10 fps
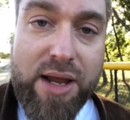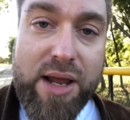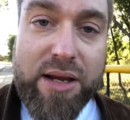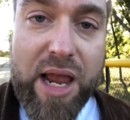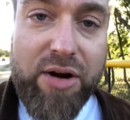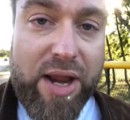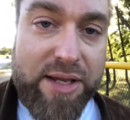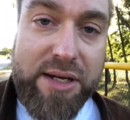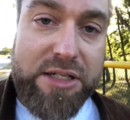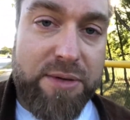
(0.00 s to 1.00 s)
carried
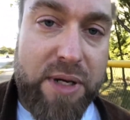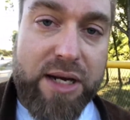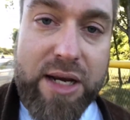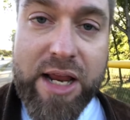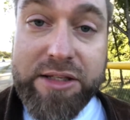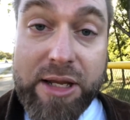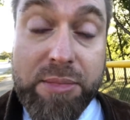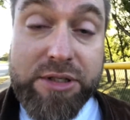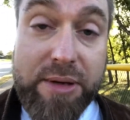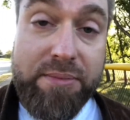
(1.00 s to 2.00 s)
anti-Semitic and
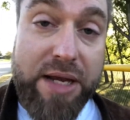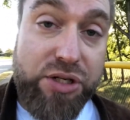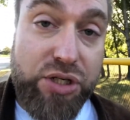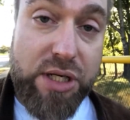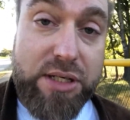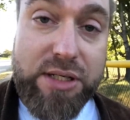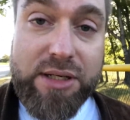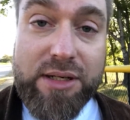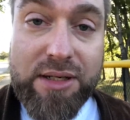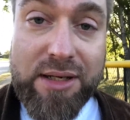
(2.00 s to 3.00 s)
anti-Muslim messages
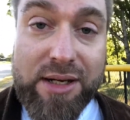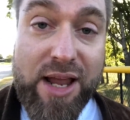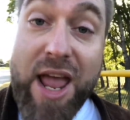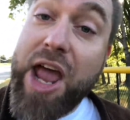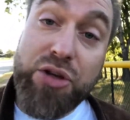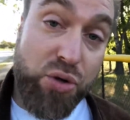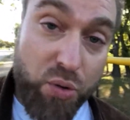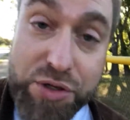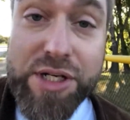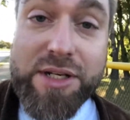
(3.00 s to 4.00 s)
and
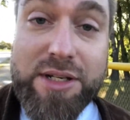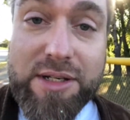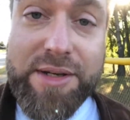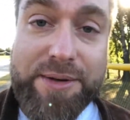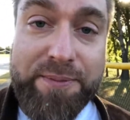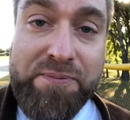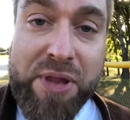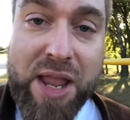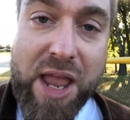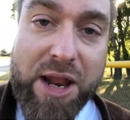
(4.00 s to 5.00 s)
torches,
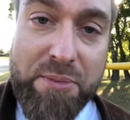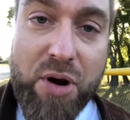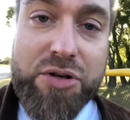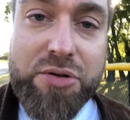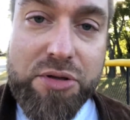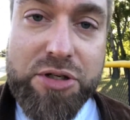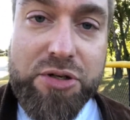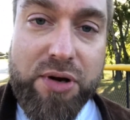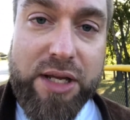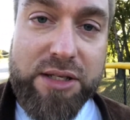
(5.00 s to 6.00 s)
and marched through the
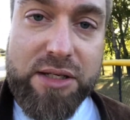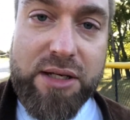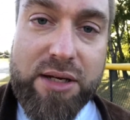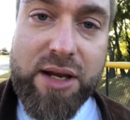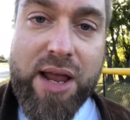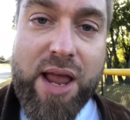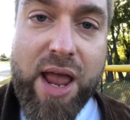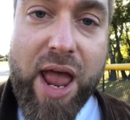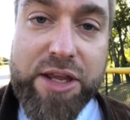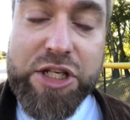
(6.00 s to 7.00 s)
streets
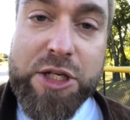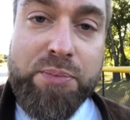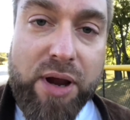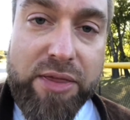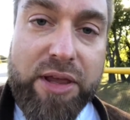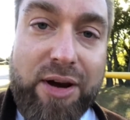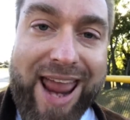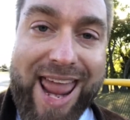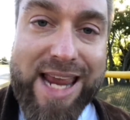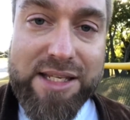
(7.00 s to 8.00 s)
and spread their
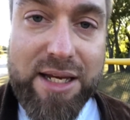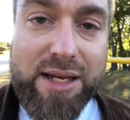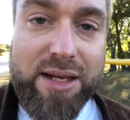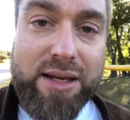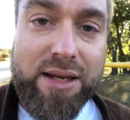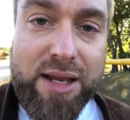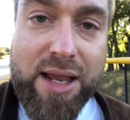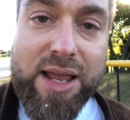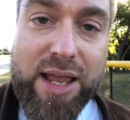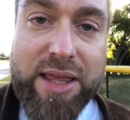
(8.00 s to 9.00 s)
hate
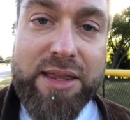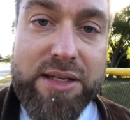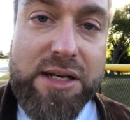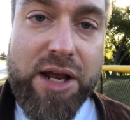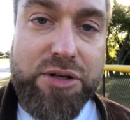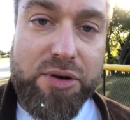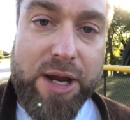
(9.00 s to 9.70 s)
in this country.